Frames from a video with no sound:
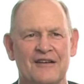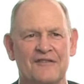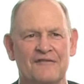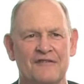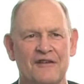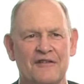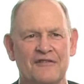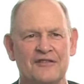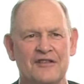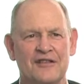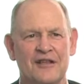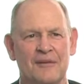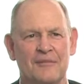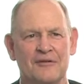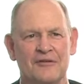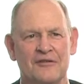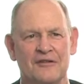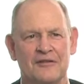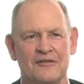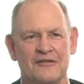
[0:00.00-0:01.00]
uh, frequency
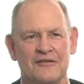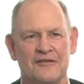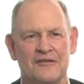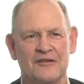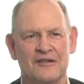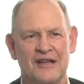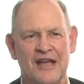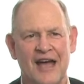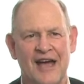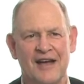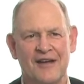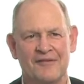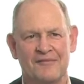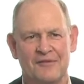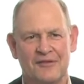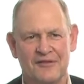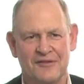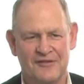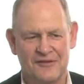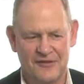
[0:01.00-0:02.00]
double YAG,
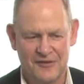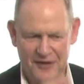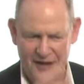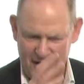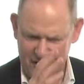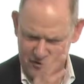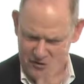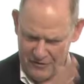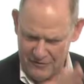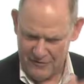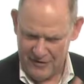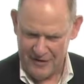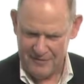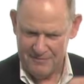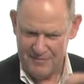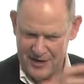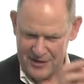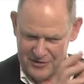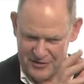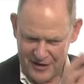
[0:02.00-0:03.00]
took out the
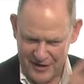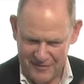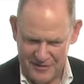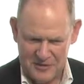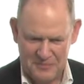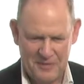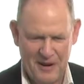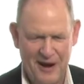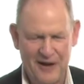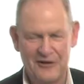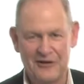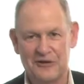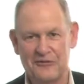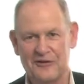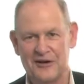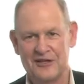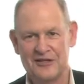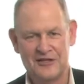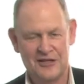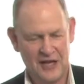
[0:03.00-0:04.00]
green, measured how much power there
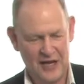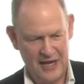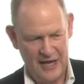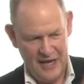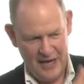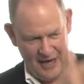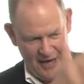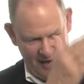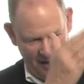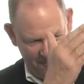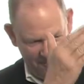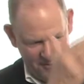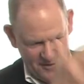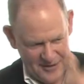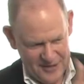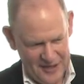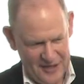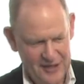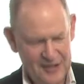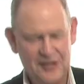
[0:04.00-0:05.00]
was, and
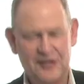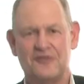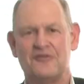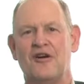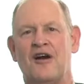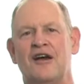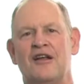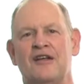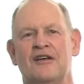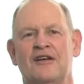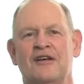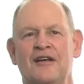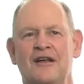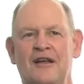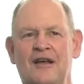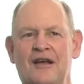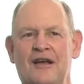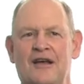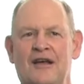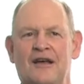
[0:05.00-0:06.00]
proceeded to try to
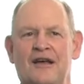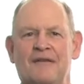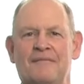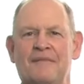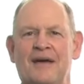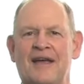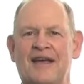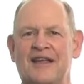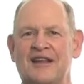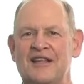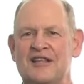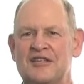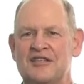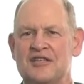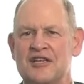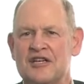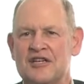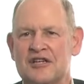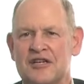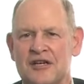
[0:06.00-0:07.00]
make an
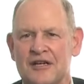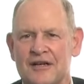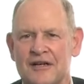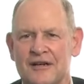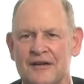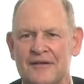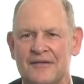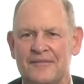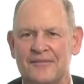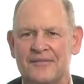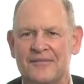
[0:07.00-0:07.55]
incision